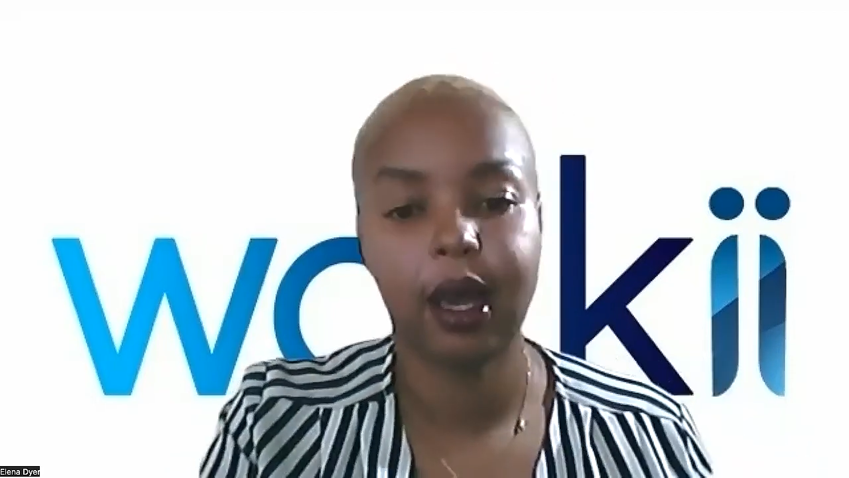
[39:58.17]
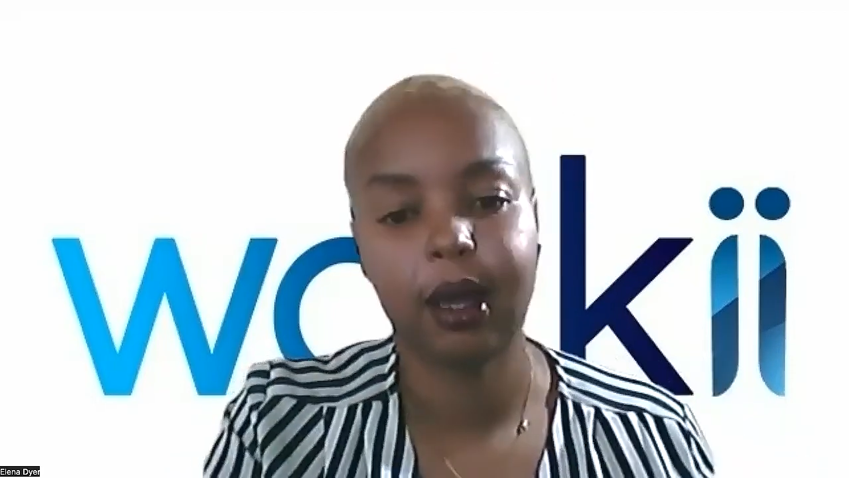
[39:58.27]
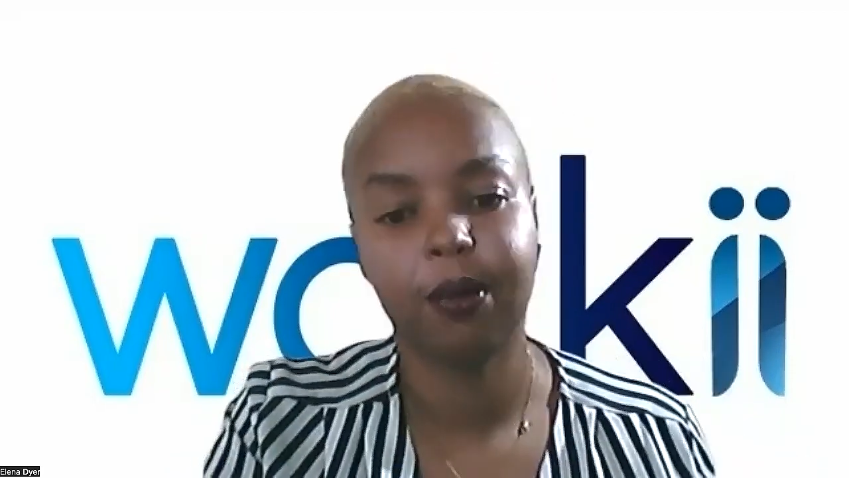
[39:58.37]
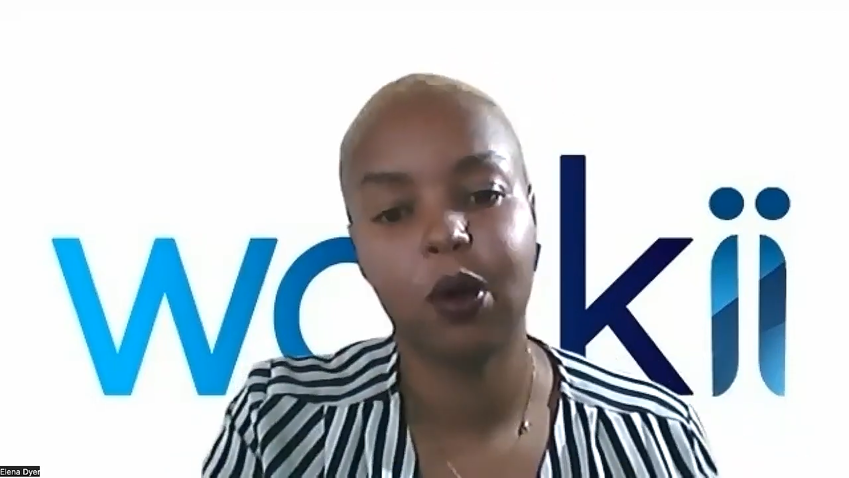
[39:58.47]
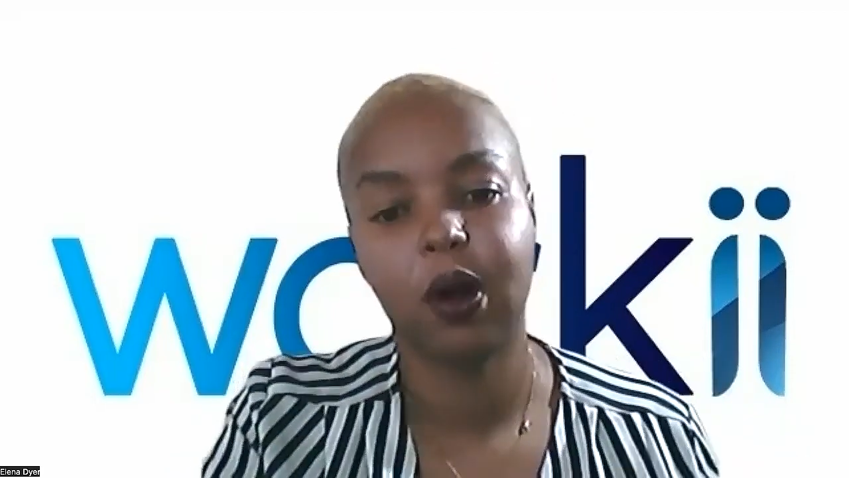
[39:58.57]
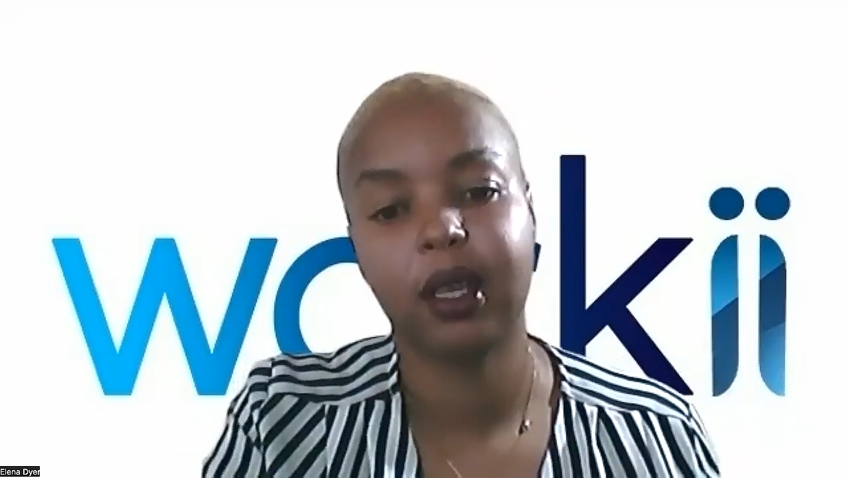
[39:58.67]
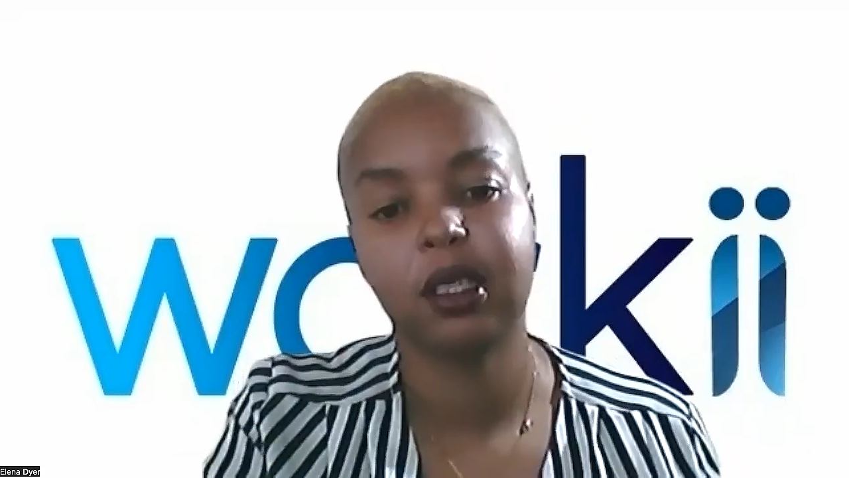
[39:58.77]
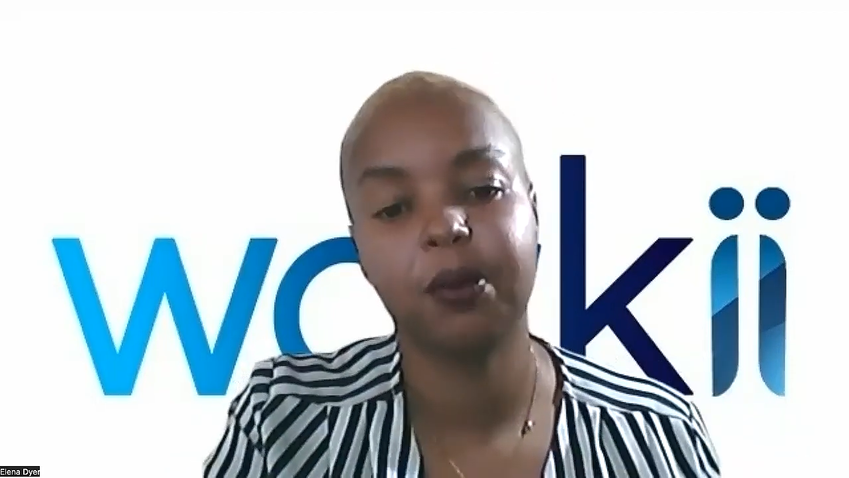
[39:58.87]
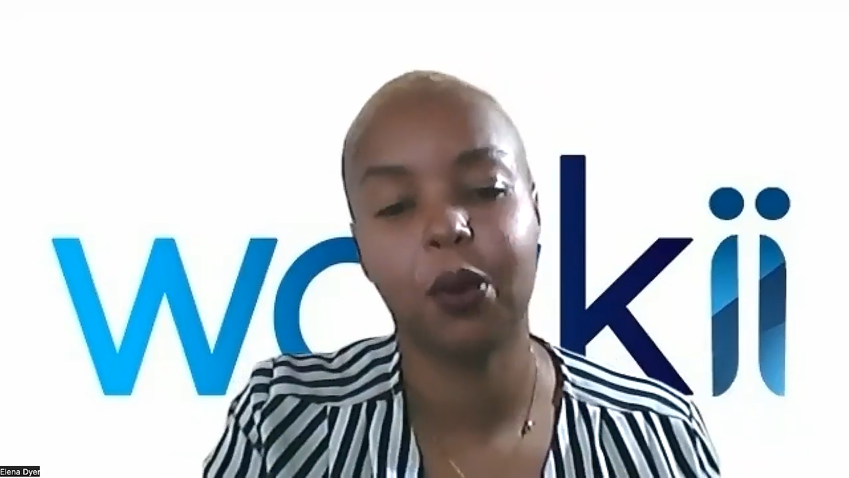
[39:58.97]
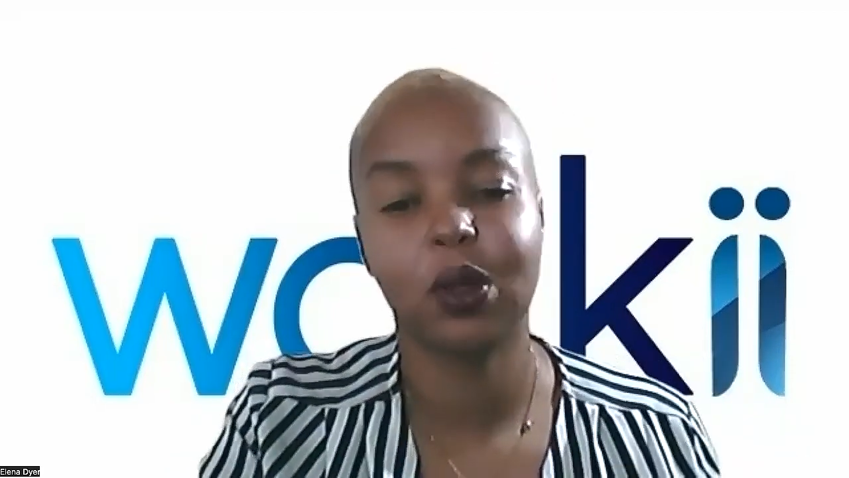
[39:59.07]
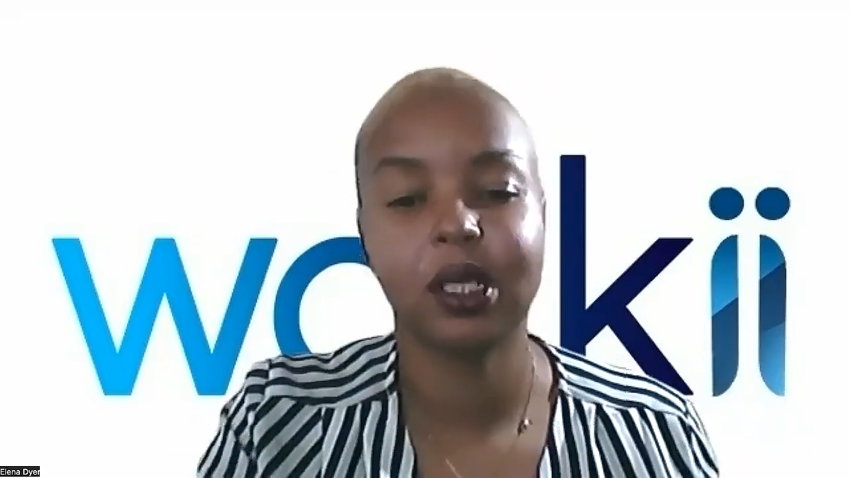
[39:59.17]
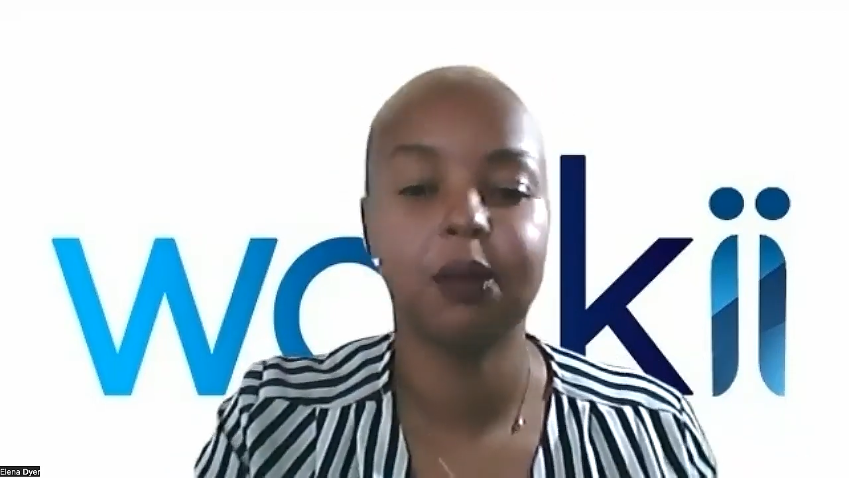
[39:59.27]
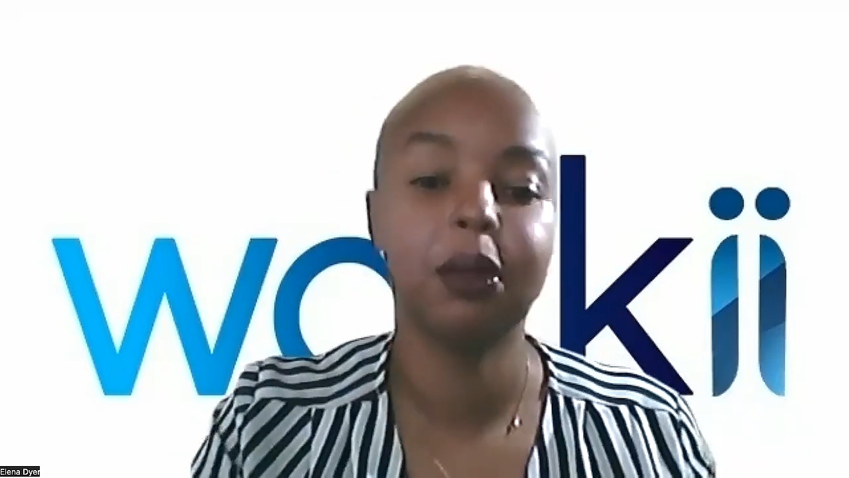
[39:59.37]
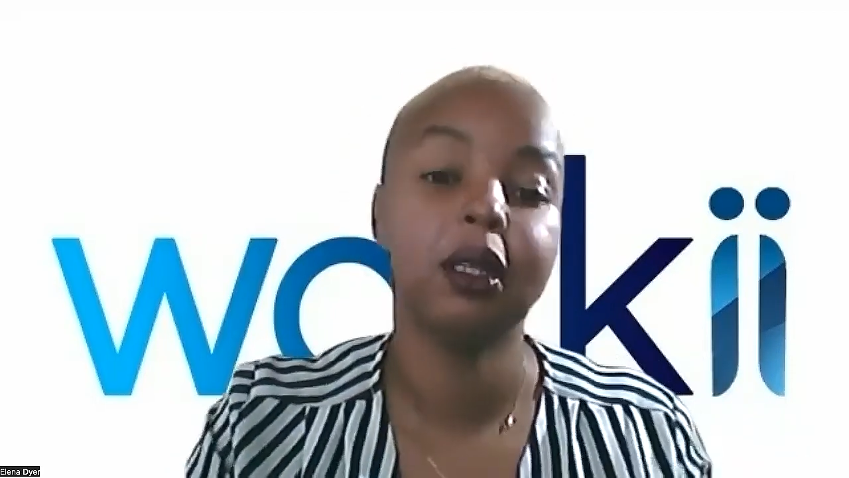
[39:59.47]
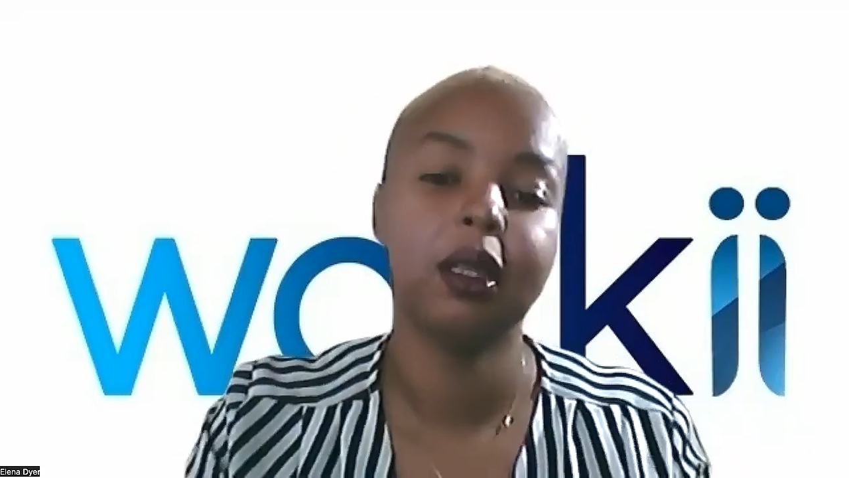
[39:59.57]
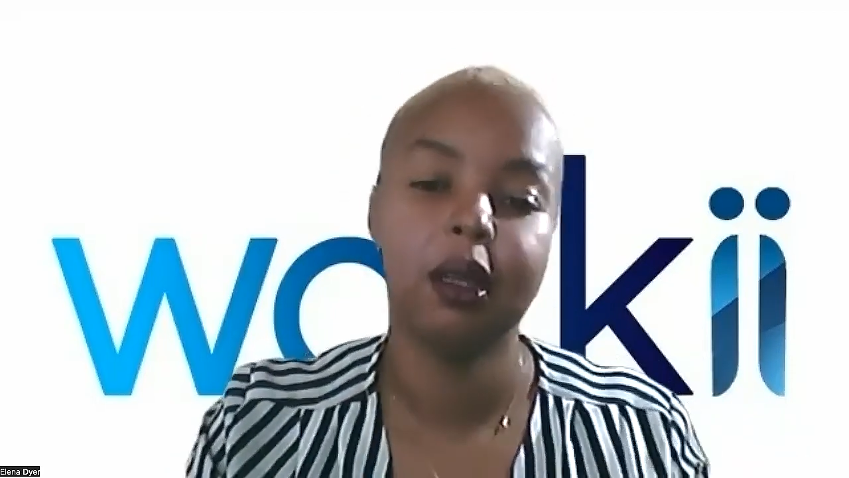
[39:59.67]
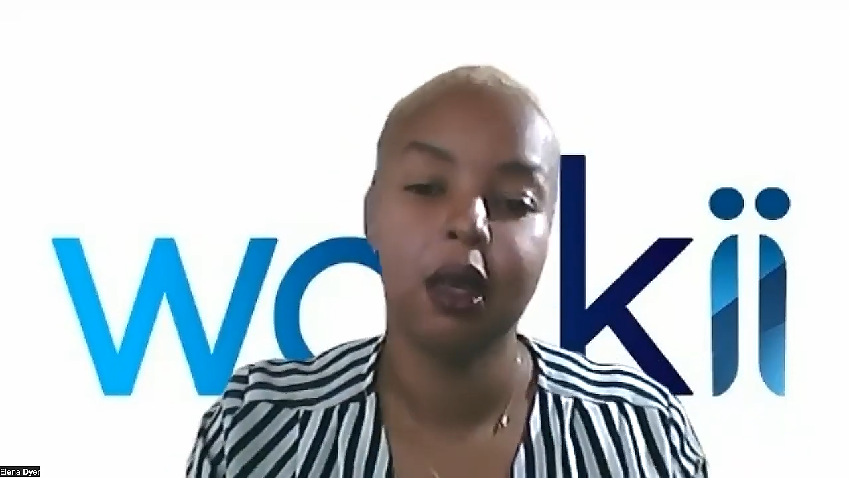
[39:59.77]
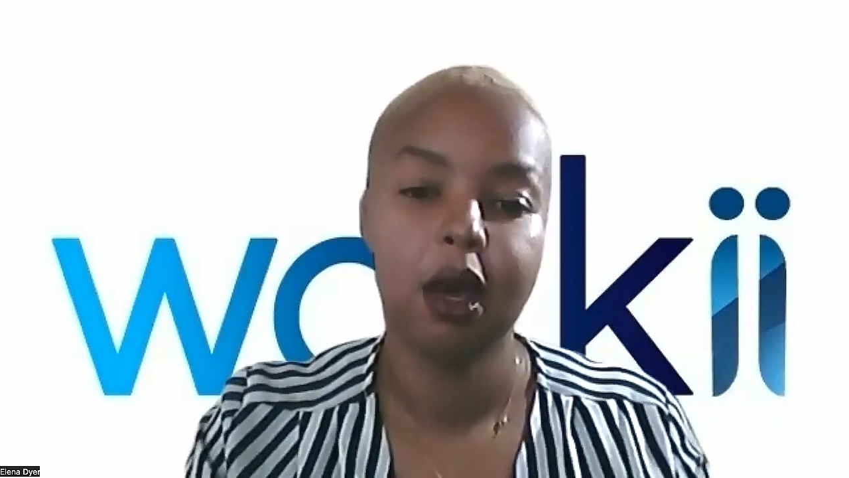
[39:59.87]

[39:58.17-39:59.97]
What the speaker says: at more exportable